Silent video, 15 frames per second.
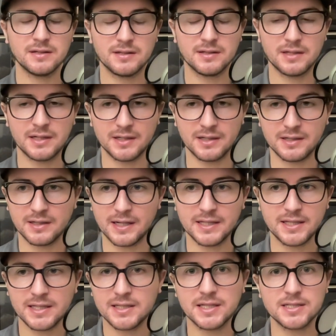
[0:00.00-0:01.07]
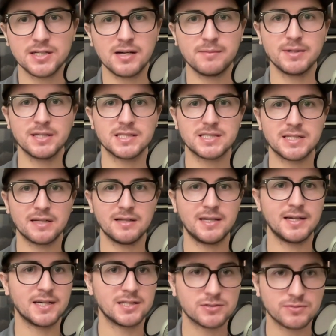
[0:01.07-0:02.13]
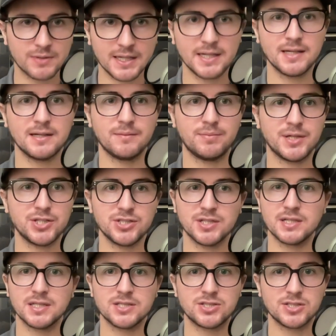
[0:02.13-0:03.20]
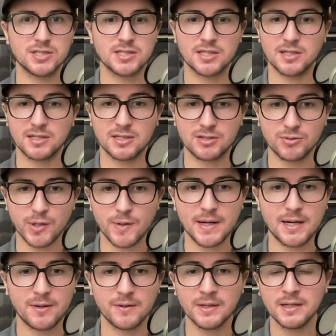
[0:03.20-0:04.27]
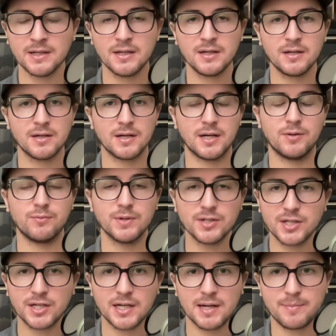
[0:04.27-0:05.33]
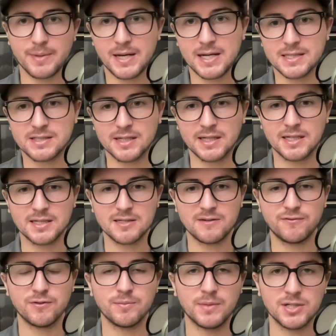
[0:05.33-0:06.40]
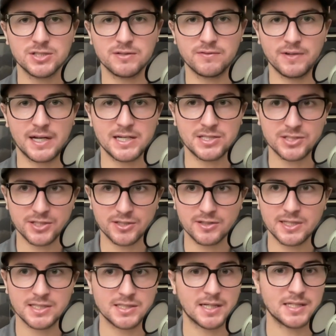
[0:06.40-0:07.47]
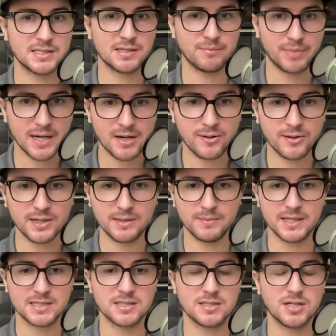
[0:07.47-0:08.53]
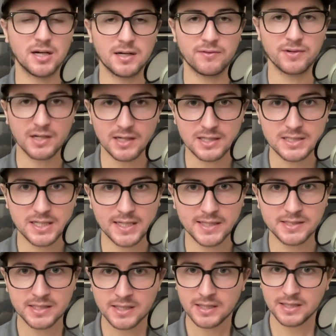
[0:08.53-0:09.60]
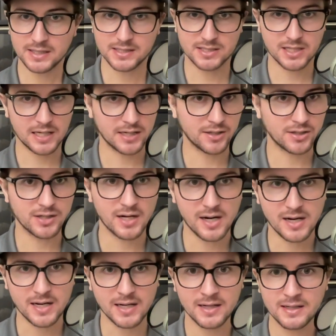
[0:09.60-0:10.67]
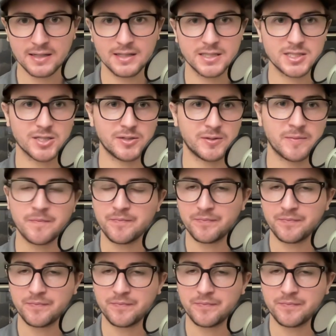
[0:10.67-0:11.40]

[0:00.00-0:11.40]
I think that Tommy La Stella against right-handed pitching is just going to throw out really good at-bats like he did for much of last year. He's got some power. He makes a ton of contact. He's got a good eye. So